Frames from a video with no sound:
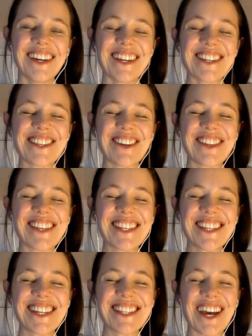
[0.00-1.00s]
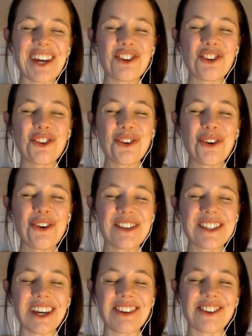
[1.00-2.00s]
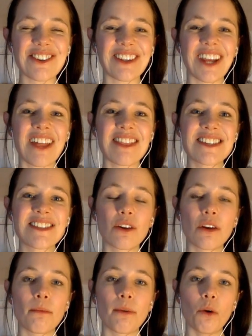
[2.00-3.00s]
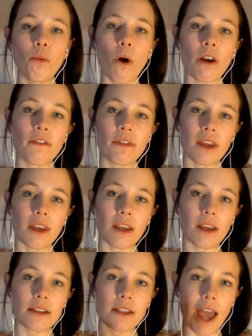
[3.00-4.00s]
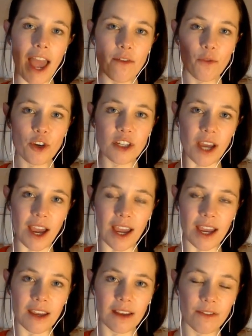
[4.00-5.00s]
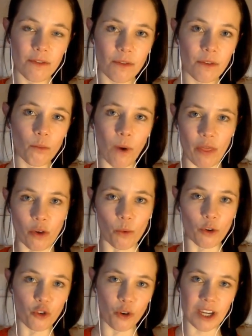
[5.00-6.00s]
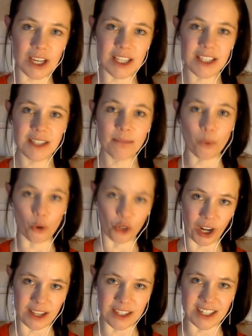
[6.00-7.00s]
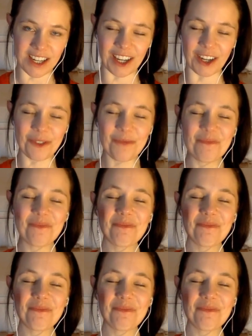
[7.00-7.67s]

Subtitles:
So this is a short session, and there's going to be one of these every day when the retreat is broadcasting.